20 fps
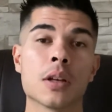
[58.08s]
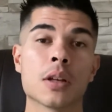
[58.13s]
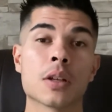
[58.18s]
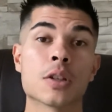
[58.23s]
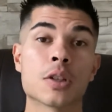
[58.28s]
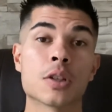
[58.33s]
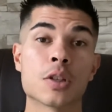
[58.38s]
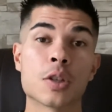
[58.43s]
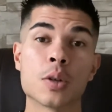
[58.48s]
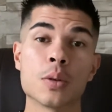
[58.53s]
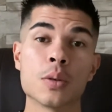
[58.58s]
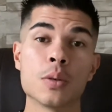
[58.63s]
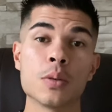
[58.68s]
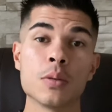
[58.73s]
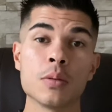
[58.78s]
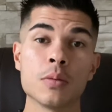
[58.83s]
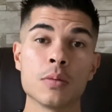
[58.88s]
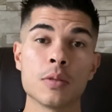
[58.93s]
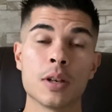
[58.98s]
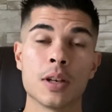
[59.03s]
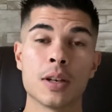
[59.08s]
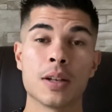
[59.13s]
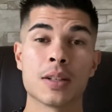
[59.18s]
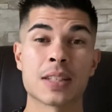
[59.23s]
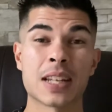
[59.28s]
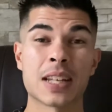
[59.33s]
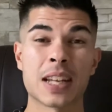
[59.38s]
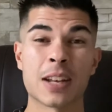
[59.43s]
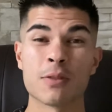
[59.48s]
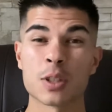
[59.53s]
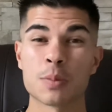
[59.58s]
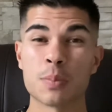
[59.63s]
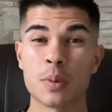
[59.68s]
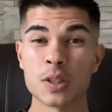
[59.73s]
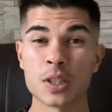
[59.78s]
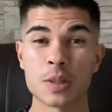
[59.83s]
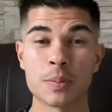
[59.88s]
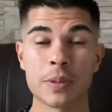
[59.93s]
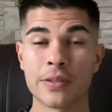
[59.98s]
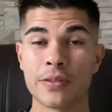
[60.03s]
Two, taking
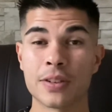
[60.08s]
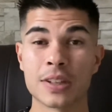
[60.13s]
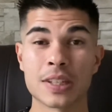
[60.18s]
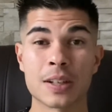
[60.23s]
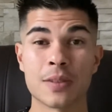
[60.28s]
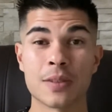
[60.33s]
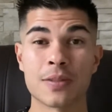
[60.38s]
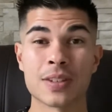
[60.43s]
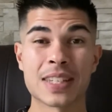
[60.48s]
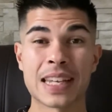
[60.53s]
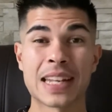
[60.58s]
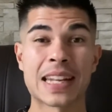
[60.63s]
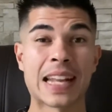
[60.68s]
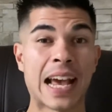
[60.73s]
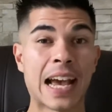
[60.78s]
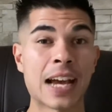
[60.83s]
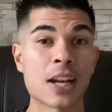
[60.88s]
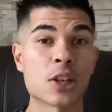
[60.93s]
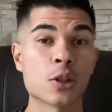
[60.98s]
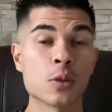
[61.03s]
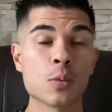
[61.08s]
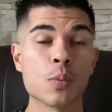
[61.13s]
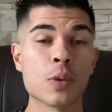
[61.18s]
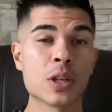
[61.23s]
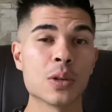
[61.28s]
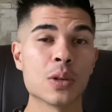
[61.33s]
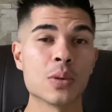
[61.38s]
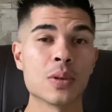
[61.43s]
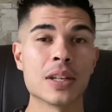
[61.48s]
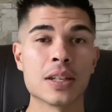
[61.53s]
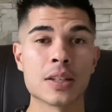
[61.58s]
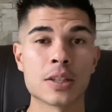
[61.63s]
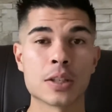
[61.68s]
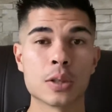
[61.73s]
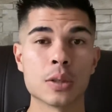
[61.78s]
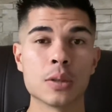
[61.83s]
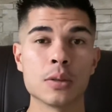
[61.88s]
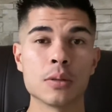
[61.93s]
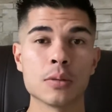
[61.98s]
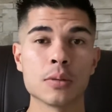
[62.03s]
responsibility for yourself and taking action when you need
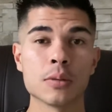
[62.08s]
to.